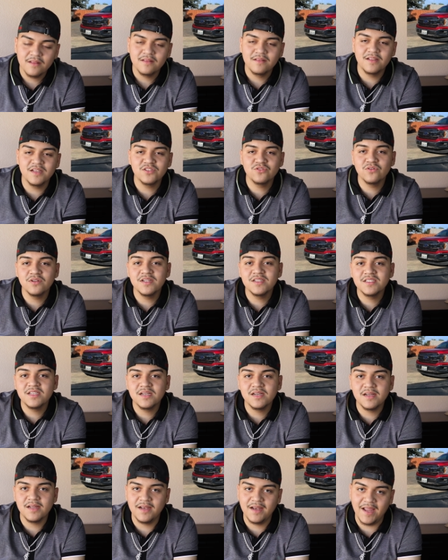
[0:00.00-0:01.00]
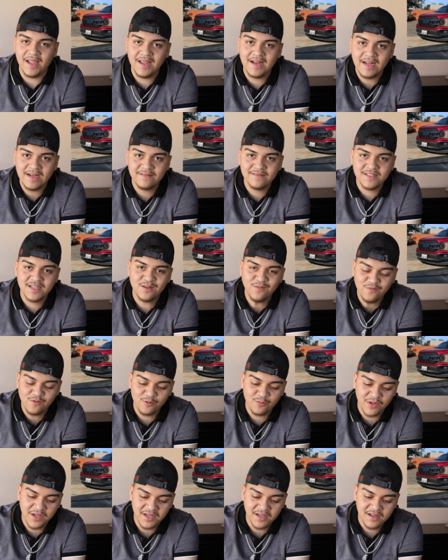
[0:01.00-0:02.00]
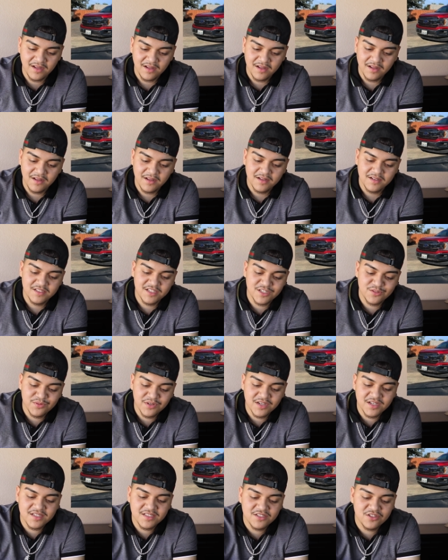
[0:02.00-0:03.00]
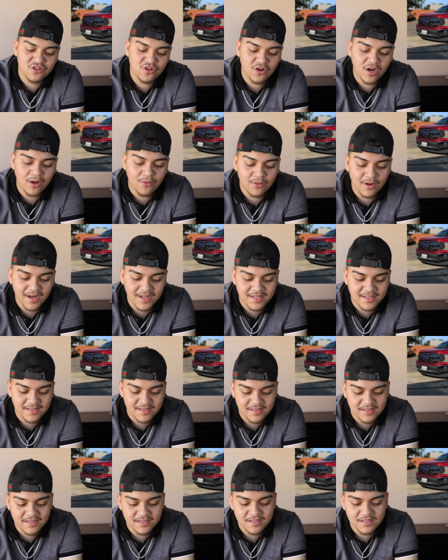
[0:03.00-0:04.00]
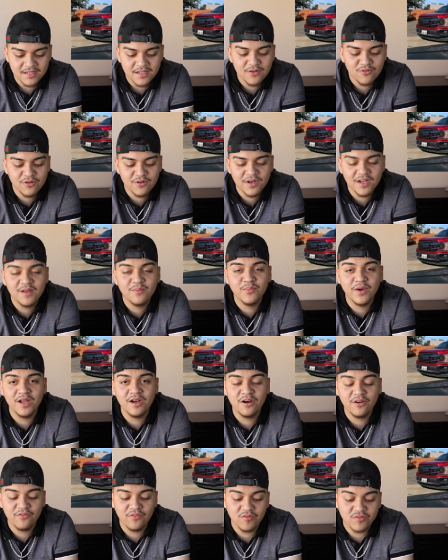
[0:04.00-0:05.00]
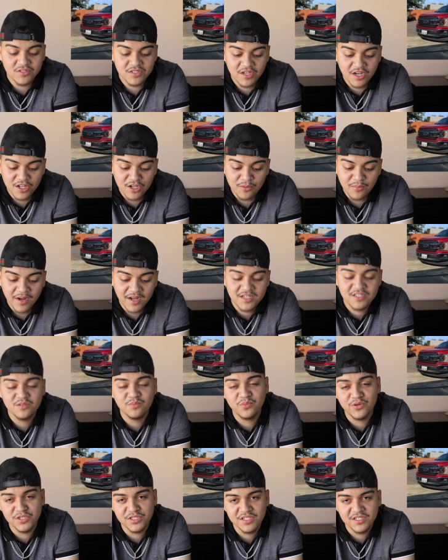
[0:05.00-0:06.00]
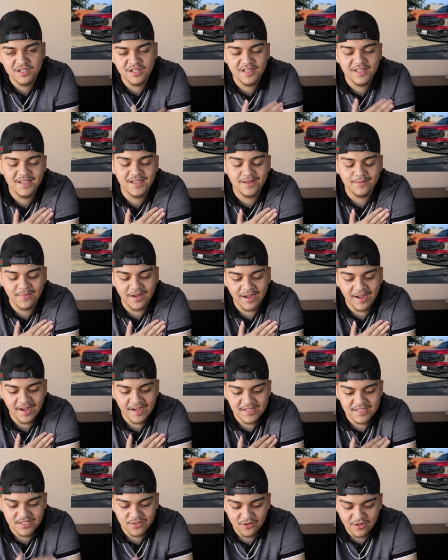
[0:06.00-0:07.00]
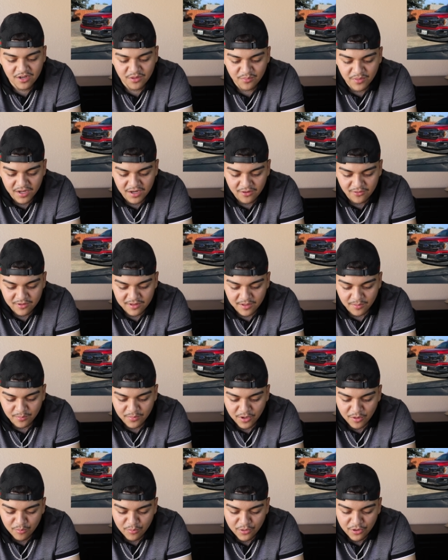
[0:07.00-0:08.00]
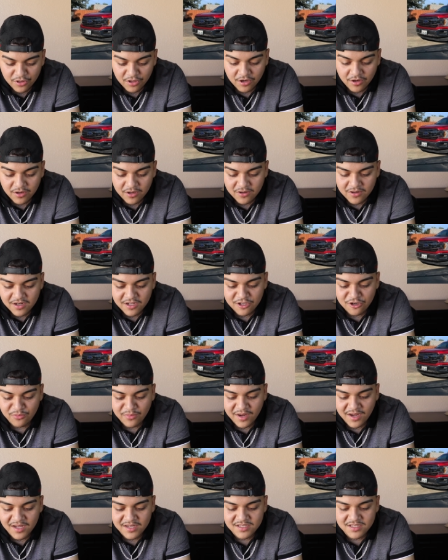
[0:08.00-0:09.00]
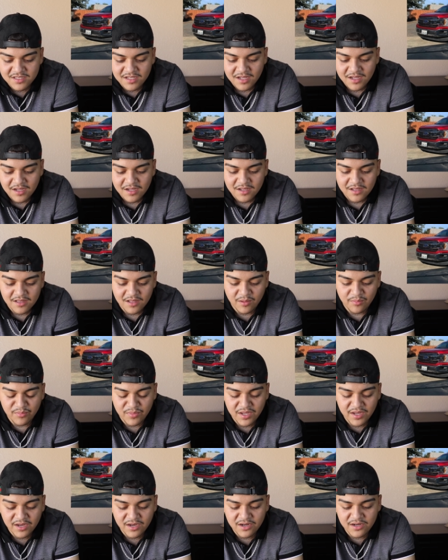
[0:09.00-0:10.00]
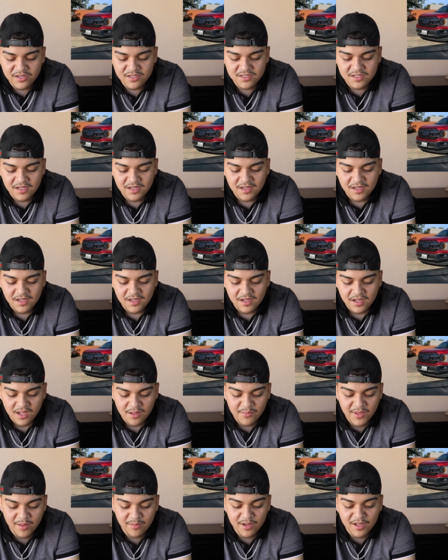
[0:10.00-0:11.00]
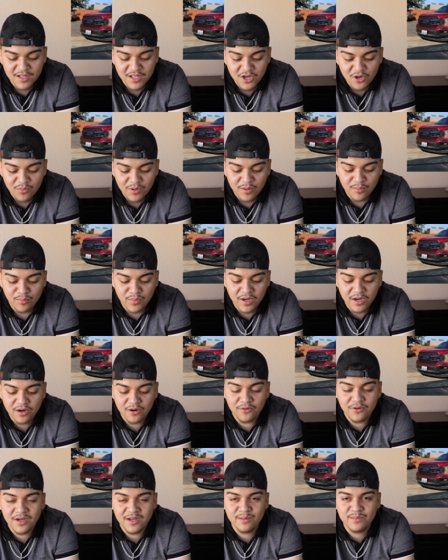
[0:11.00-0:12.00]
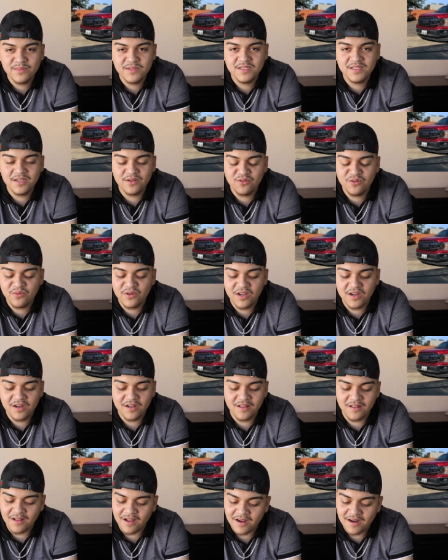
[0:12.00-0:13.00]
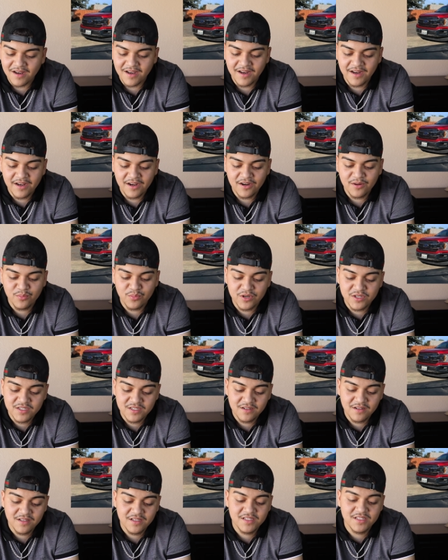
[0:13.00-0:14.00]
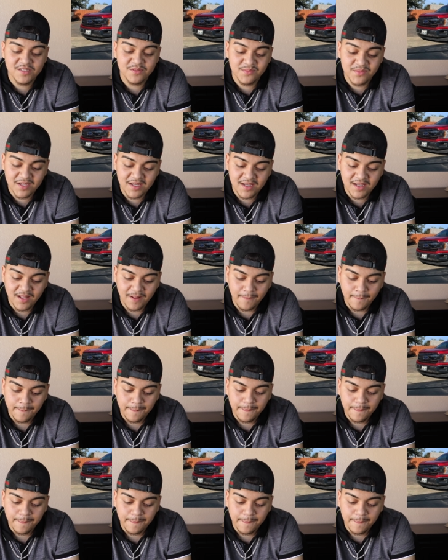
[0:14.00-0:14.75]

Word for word: This one is a, an 8 out of 10 for me. Just because, you know, I would like it would look better if it was color matched. Personally, in my eyes, it would look better with the bumper, the grill color matched, the mirrors, and maybe a little bit bigger rims. It would look a lot cleaner personally to me.